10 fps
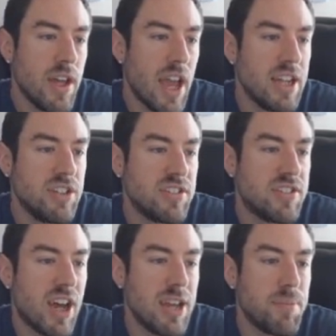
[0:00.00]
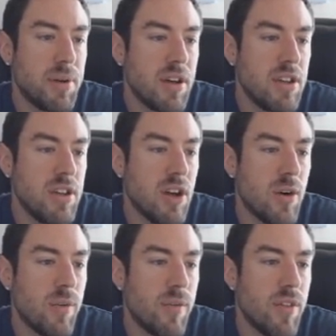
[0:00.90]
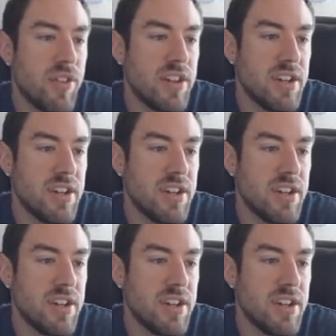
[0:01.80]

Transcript: and just type, you know, the